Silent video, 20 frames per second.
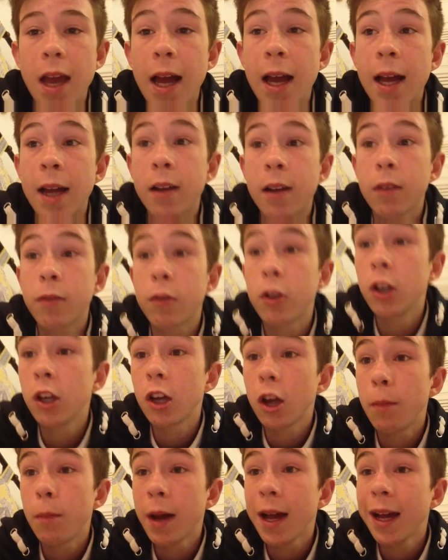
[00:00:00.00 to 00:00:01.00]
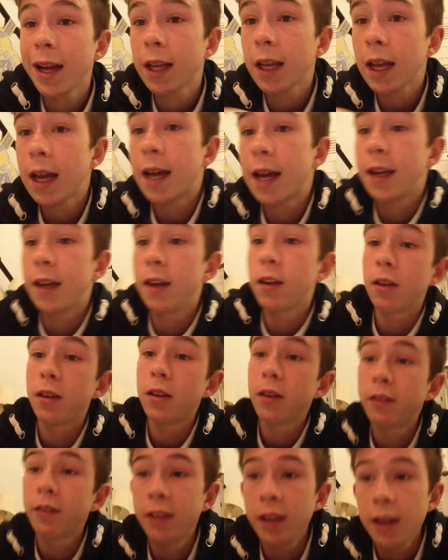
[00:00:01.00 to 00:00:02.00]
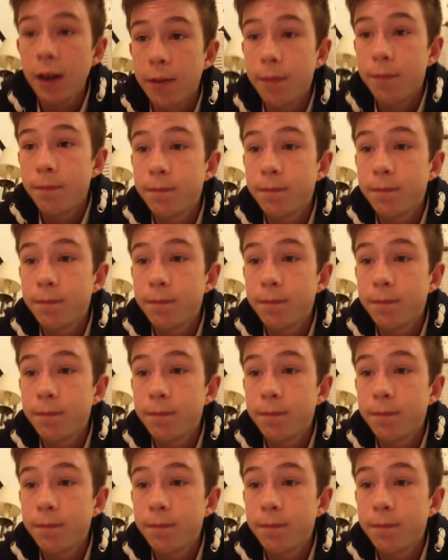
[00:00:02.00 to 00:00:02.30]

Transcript: And I'm going to go pack, and see ya.